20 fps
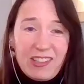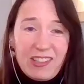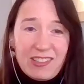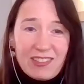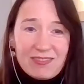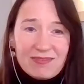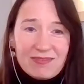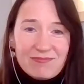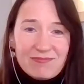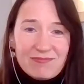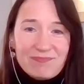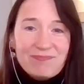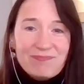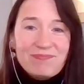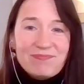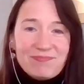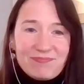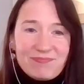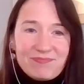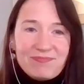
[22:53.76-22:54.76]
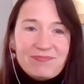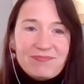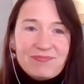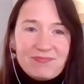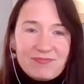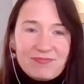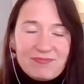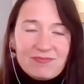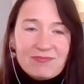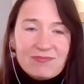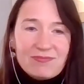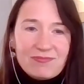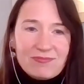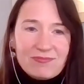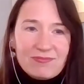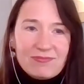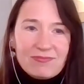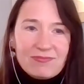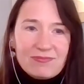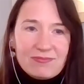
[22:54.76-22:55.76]
at what you're eating and the
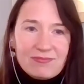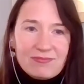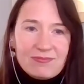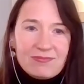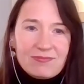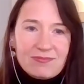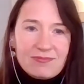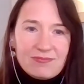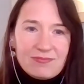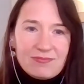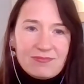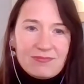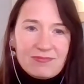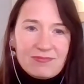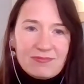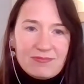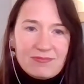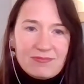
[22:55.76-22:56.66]
calorie counts in